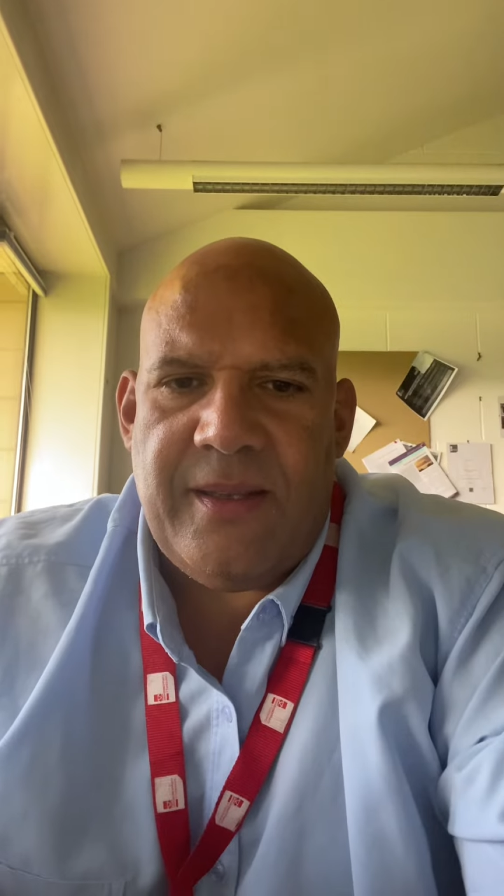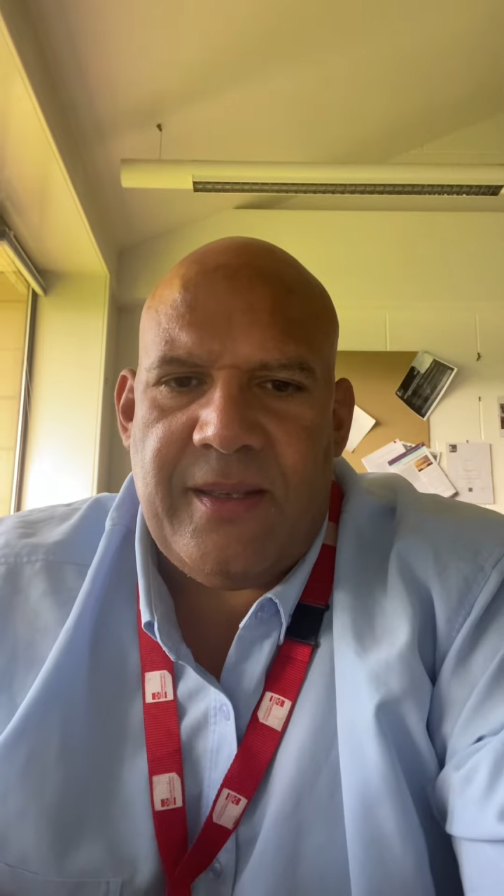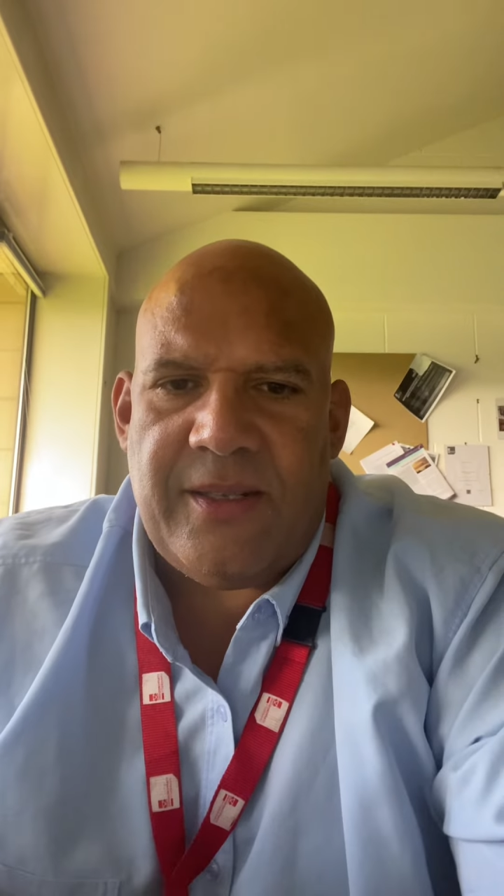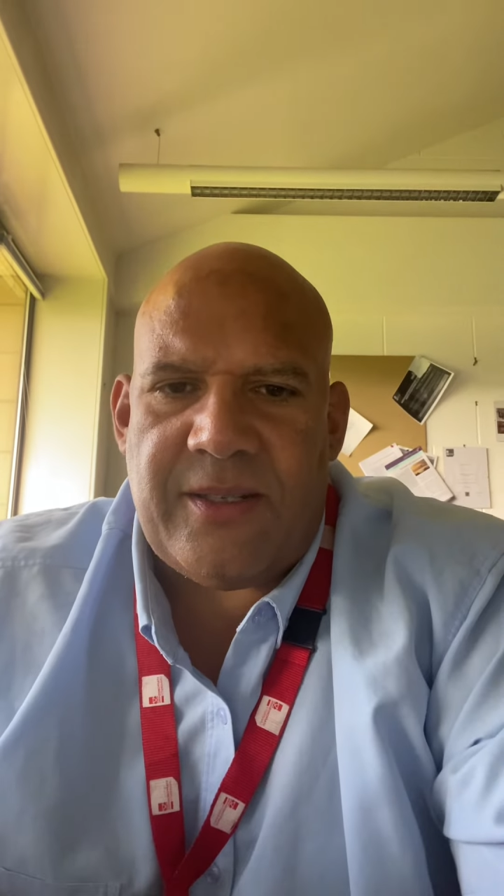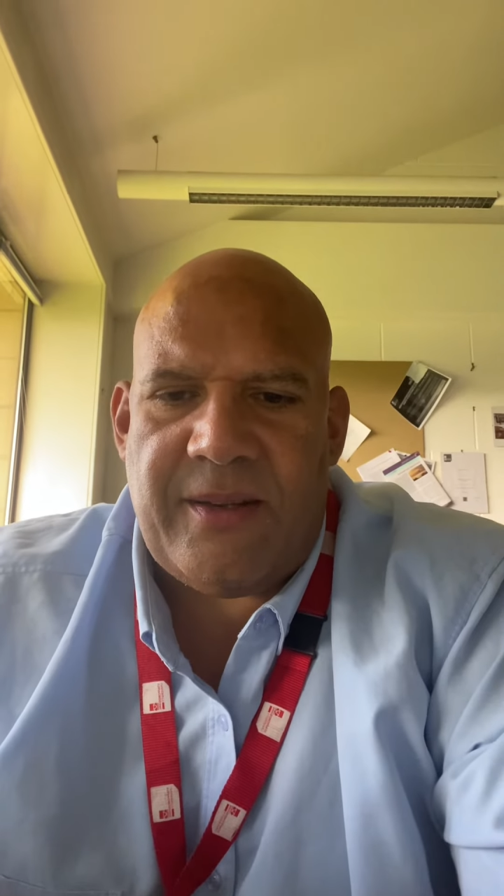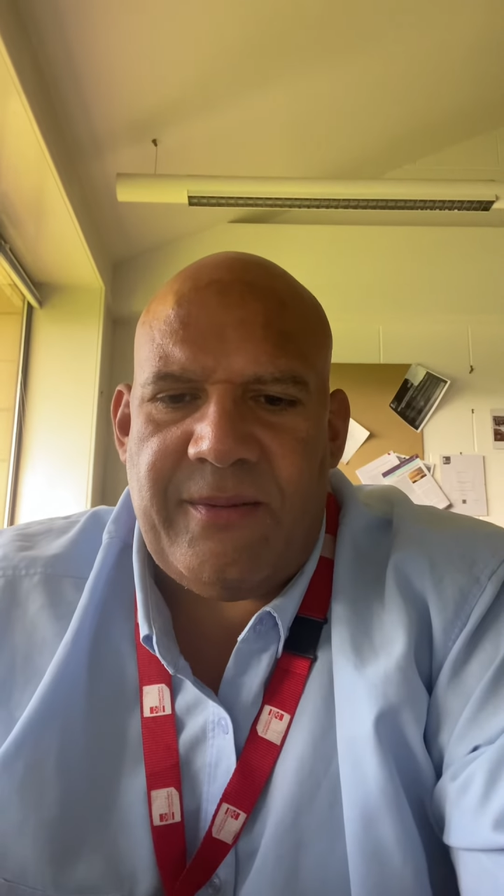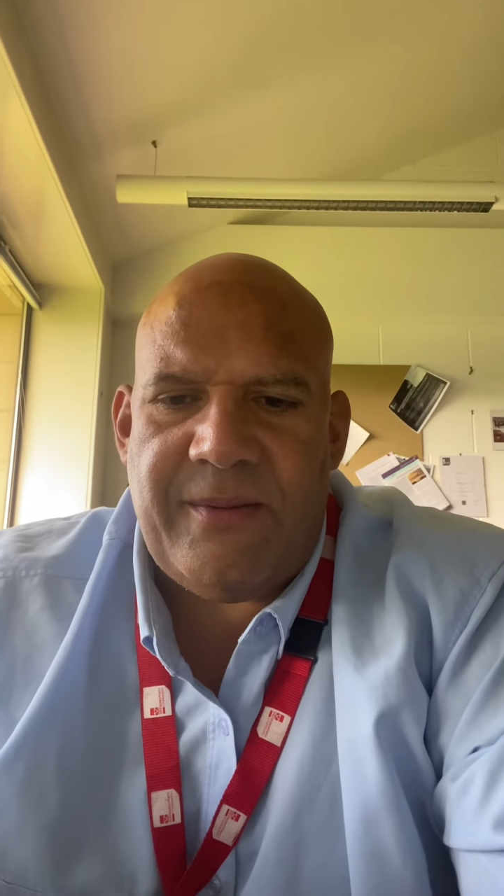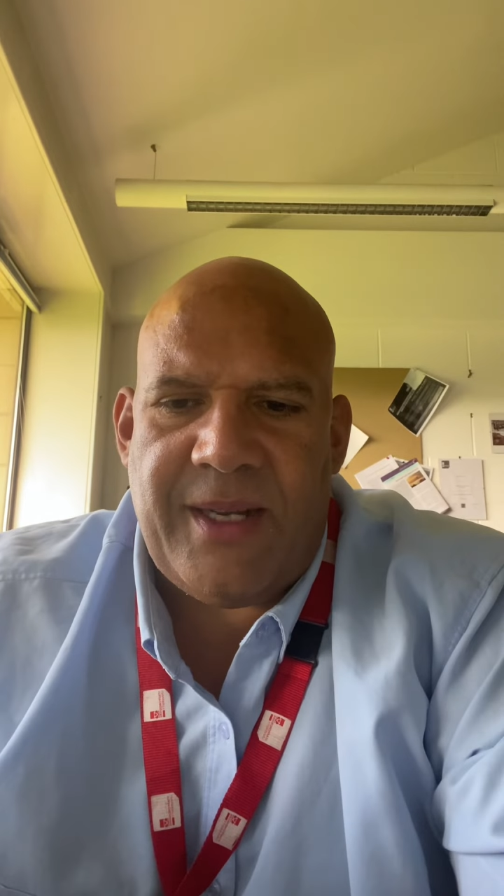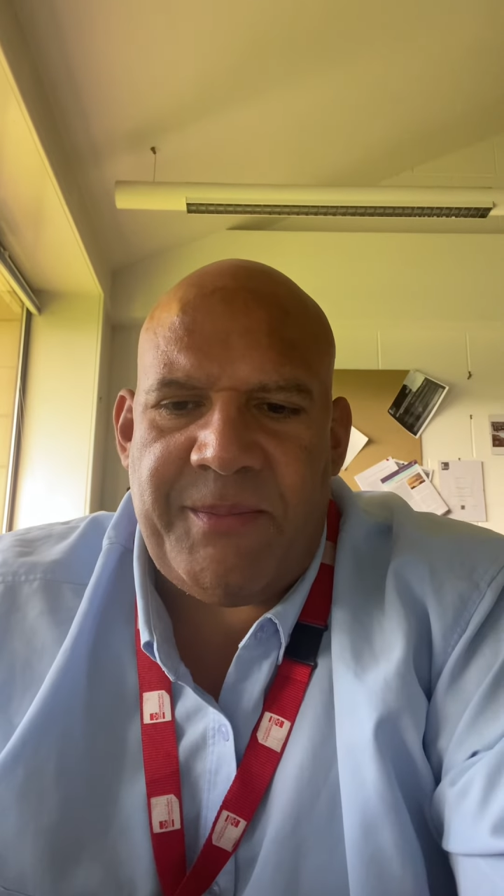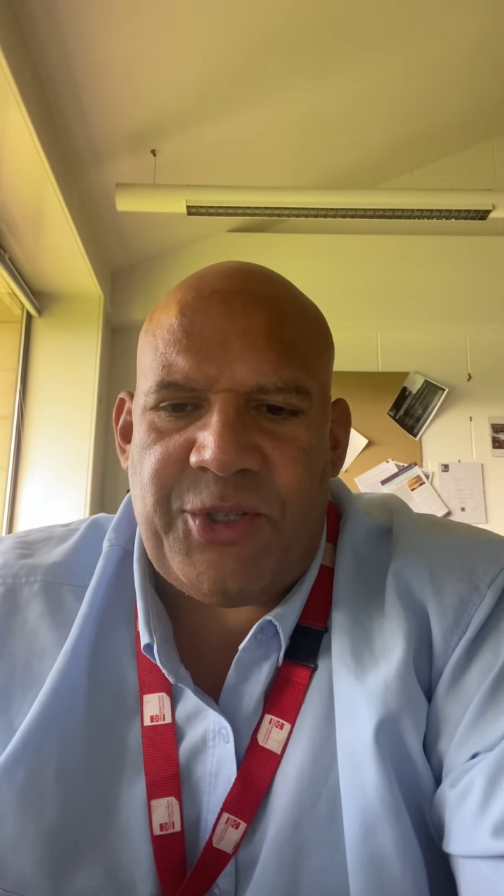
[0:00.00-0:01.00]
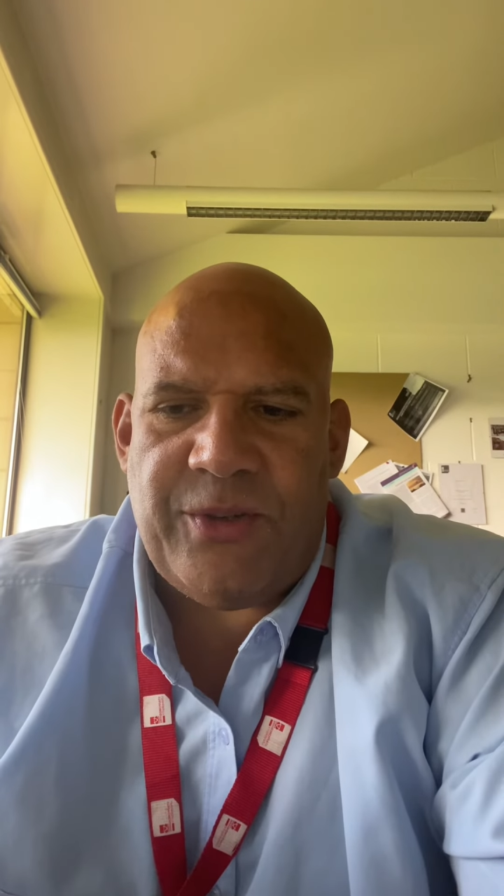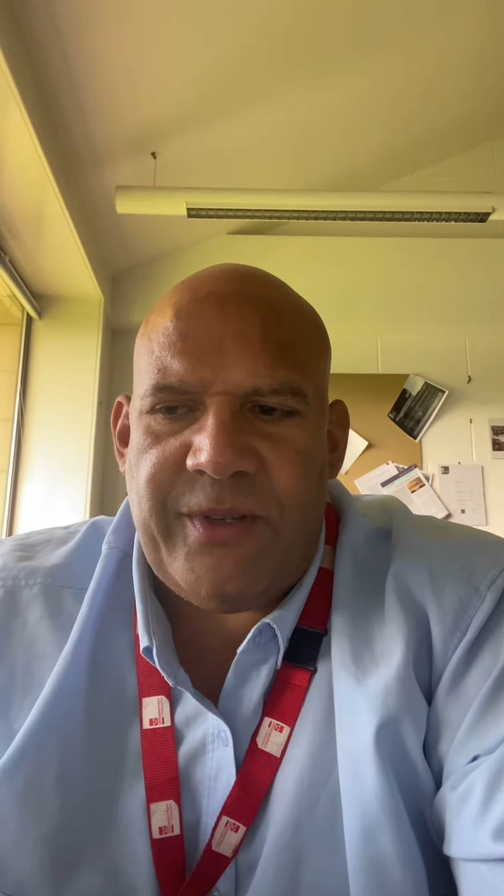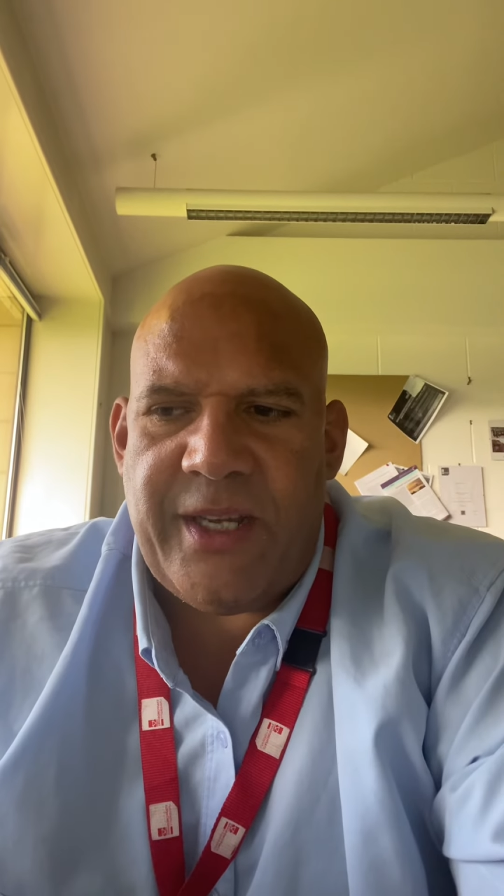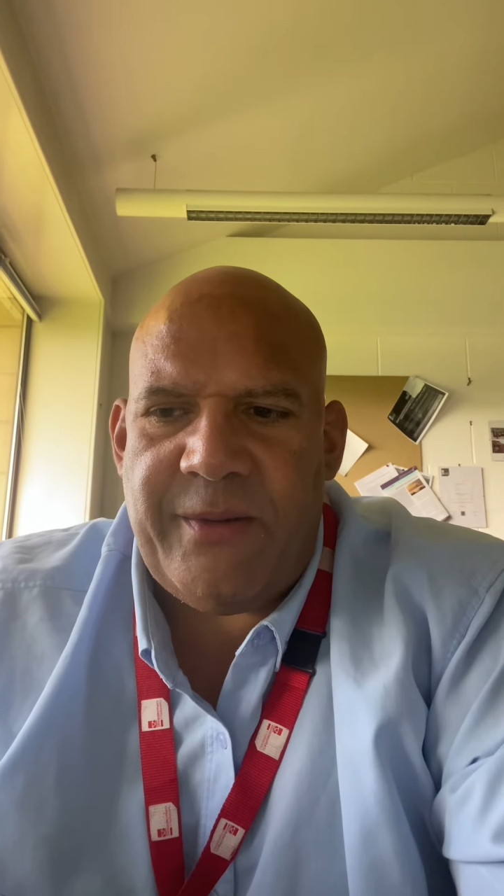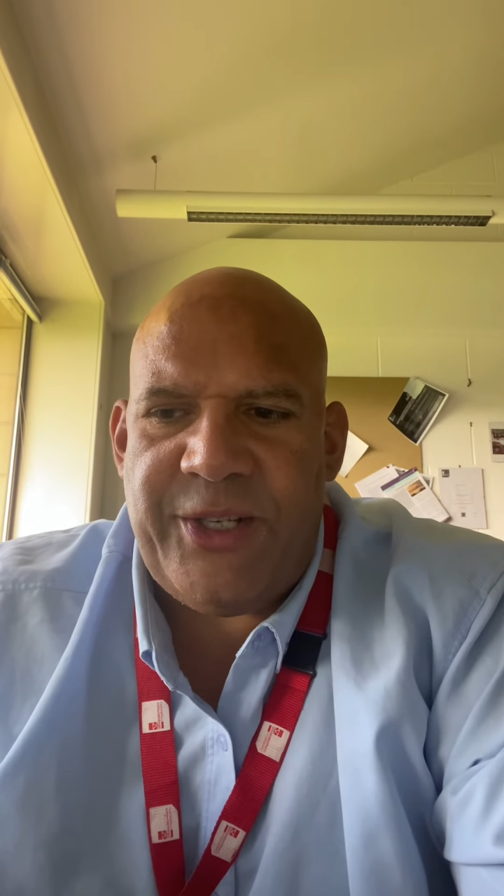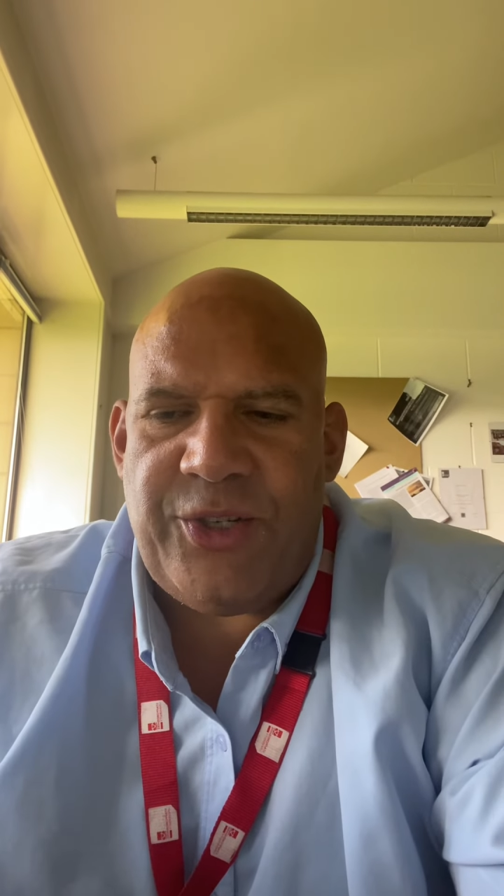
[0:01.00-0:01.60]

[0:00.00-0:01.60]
So I'm sure you're going to